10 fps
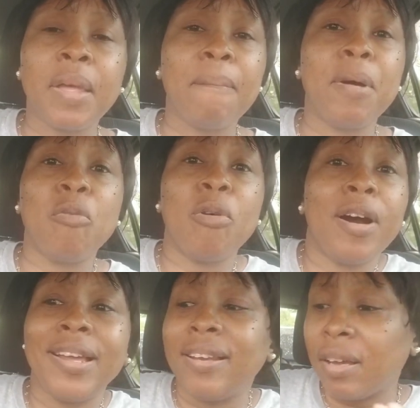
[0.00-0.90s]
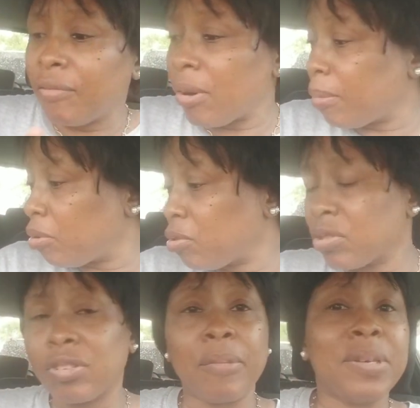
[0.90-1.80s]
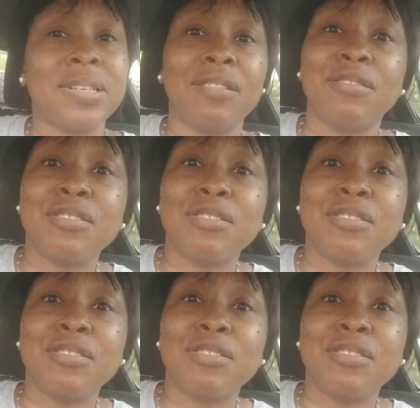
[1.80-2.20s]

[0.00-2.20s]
But what I love about Coach Stormy is that Coach